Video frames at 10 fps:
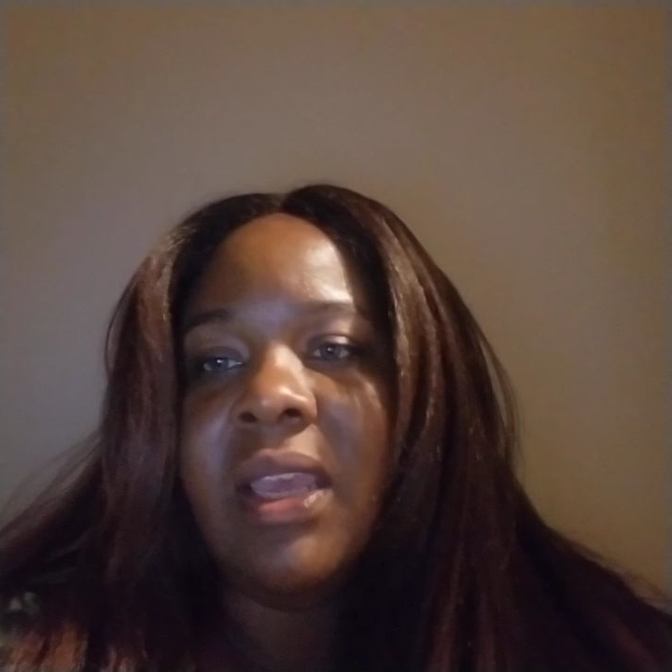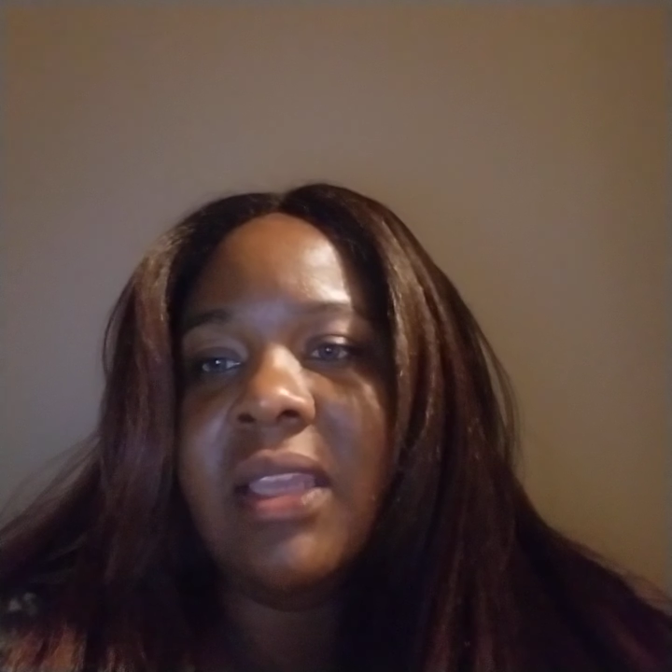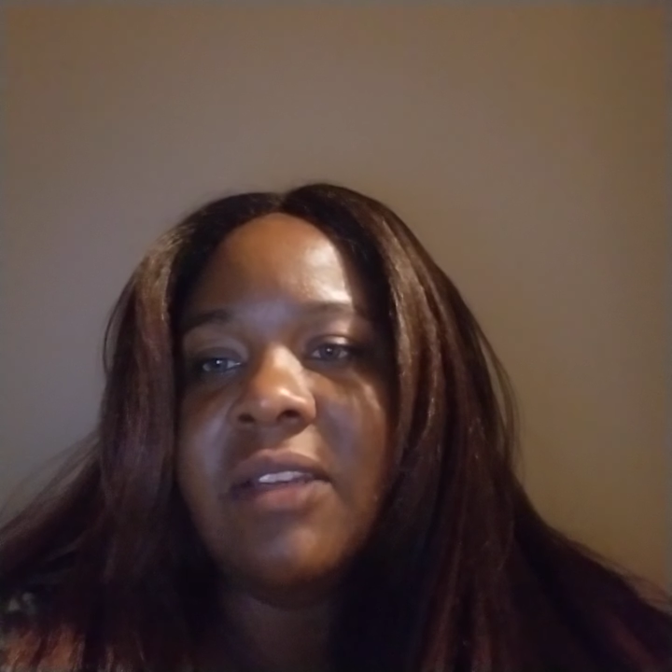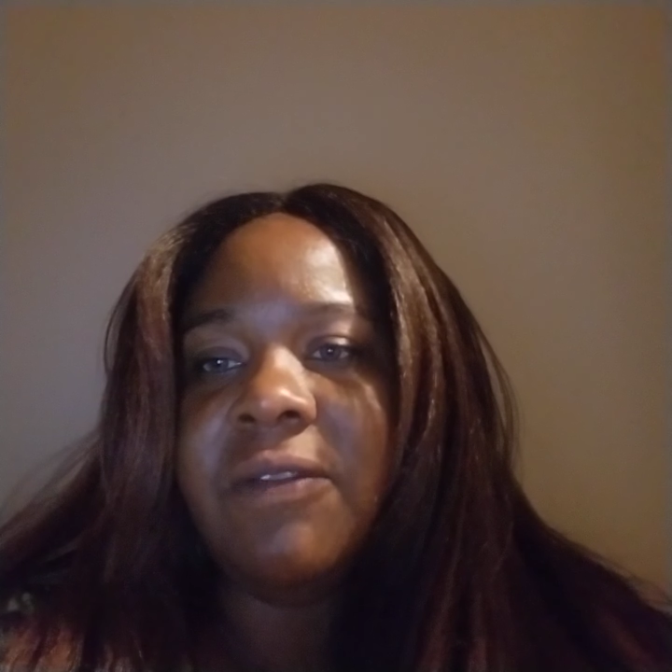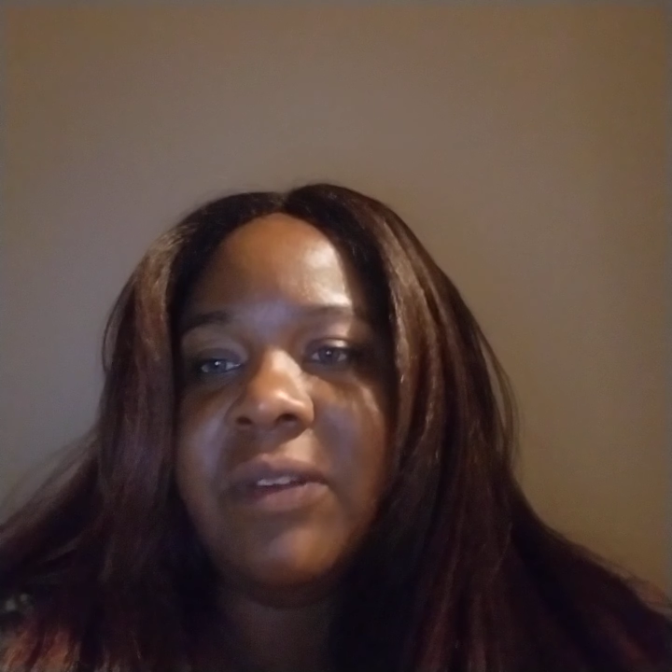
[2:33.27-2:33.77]

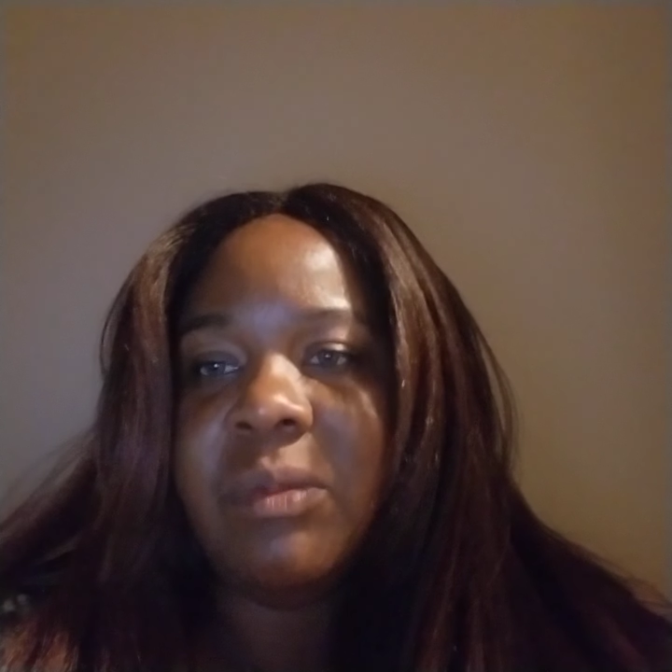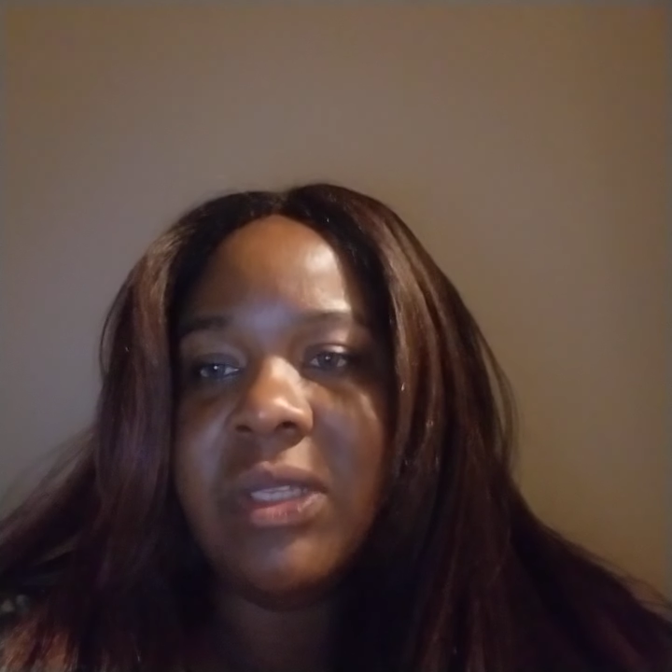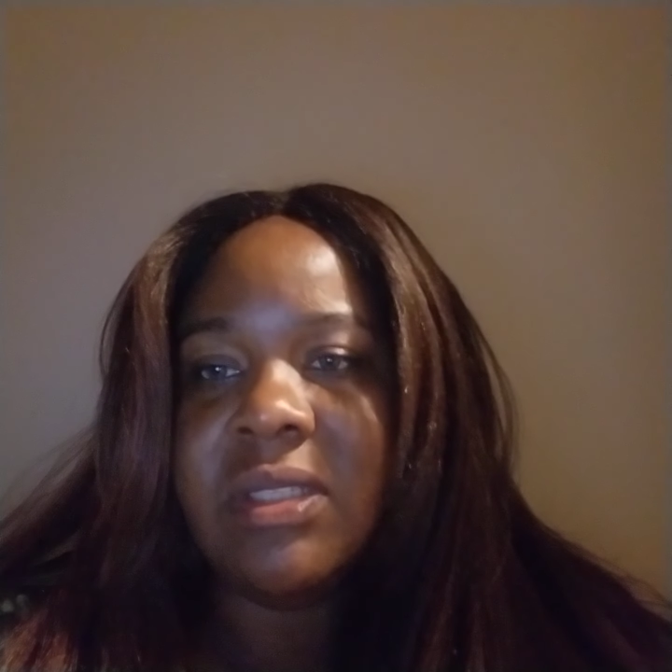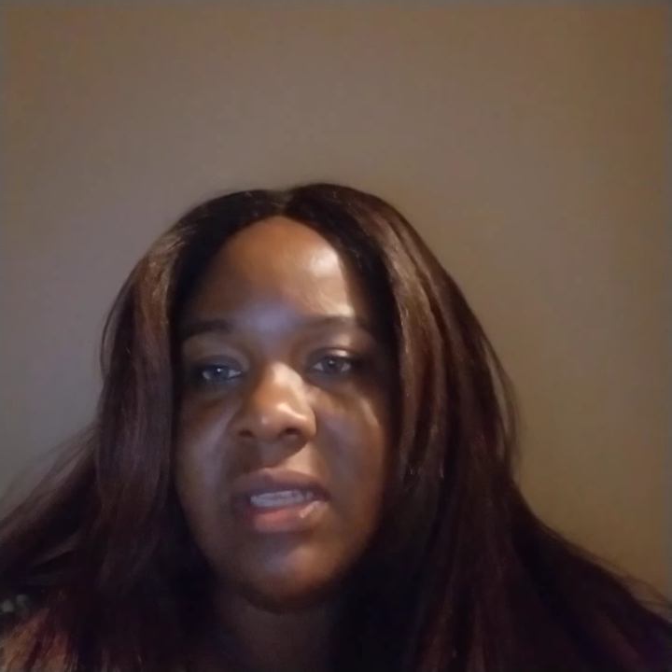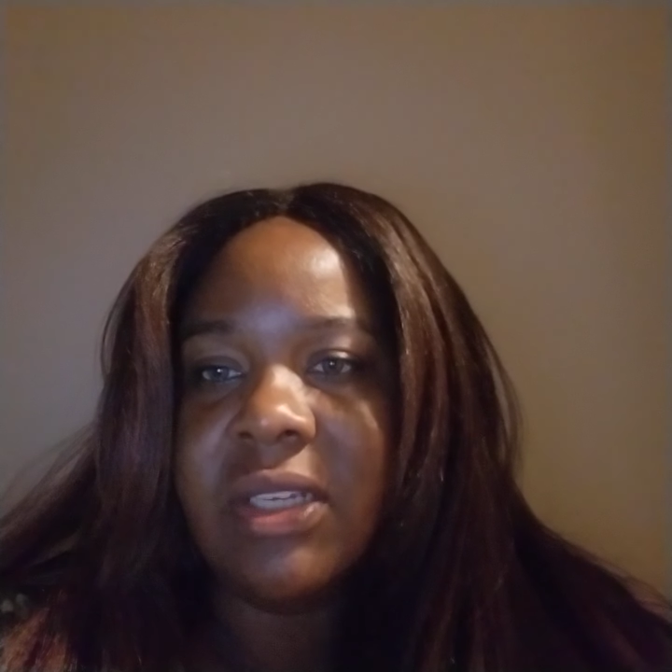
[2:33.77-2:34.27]
and
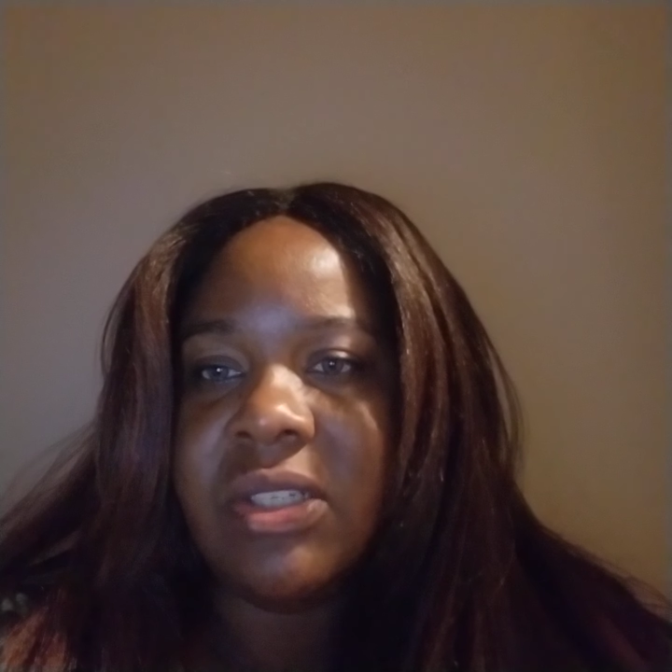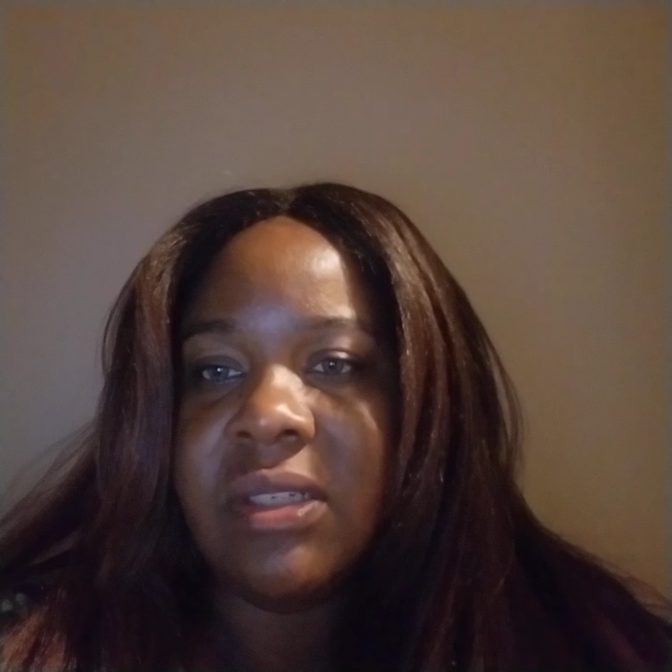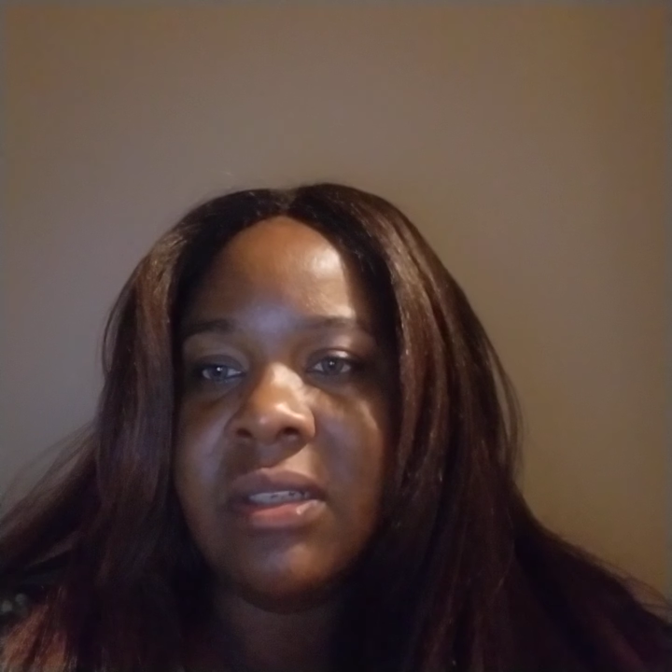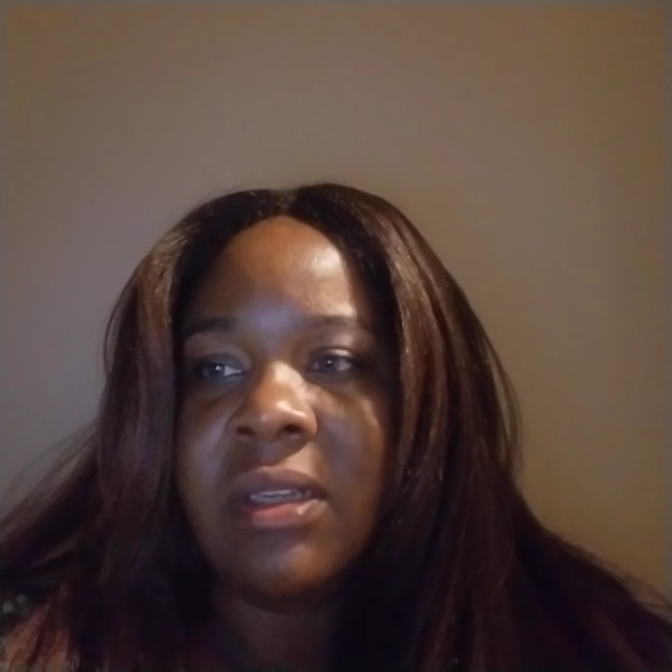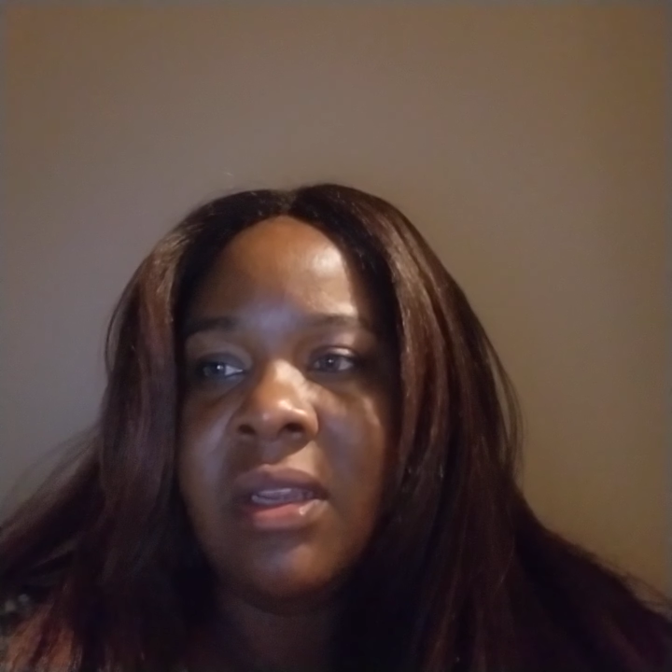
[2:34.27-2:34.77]
defeminization.